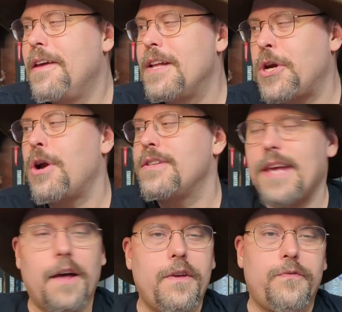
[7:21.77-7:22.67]
It turns
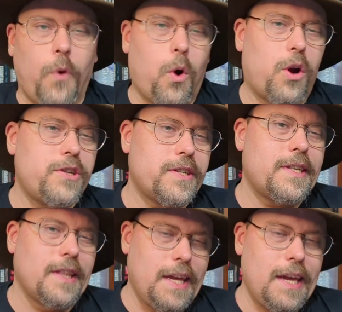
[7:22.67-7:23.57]
out that Forge is
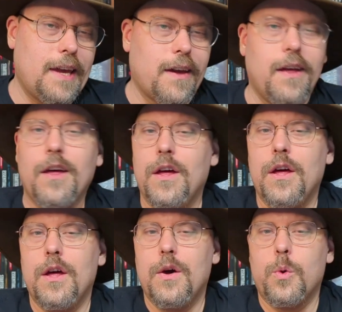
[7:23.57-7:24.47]
in league
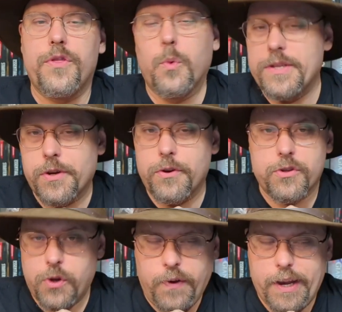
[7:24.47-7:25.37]
with the wizard
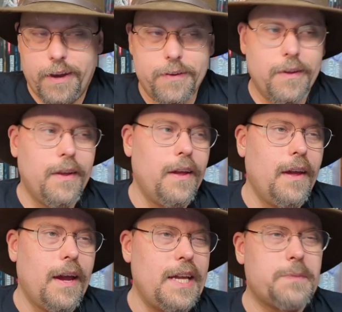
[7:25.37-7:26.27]
Sophia,
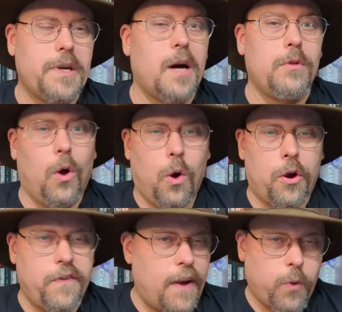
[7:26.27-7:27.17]
and he has become
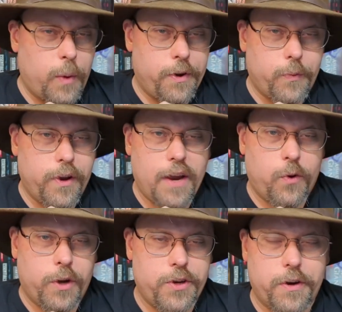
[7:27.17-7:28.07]
Lord of
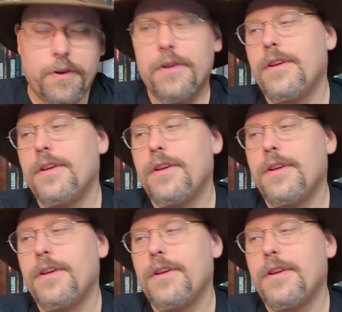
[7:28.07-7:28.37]
Neverwinter,